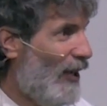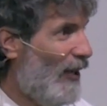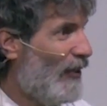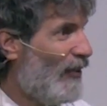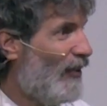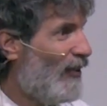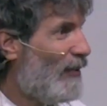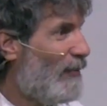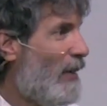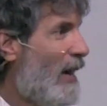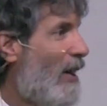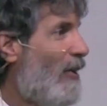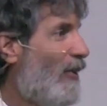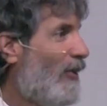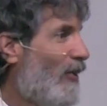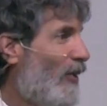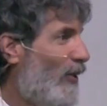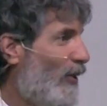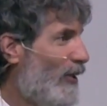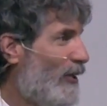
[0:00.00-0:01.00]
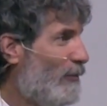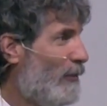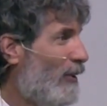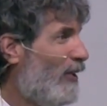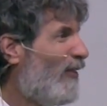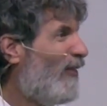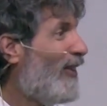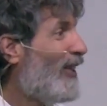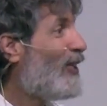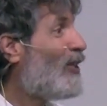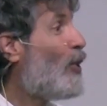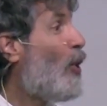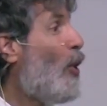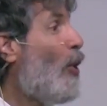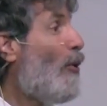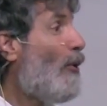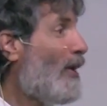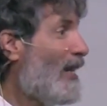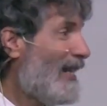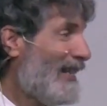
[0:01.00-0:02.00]
through the power of the Holy Spirit, a
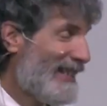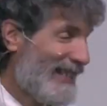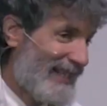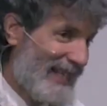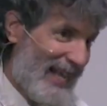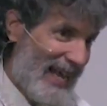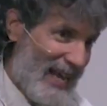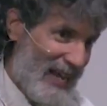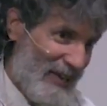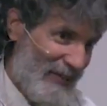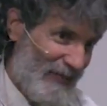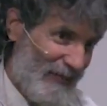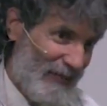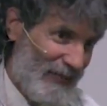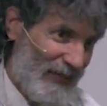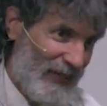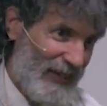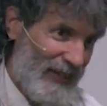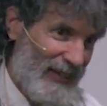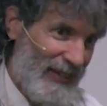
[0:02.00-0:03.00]
victorious life.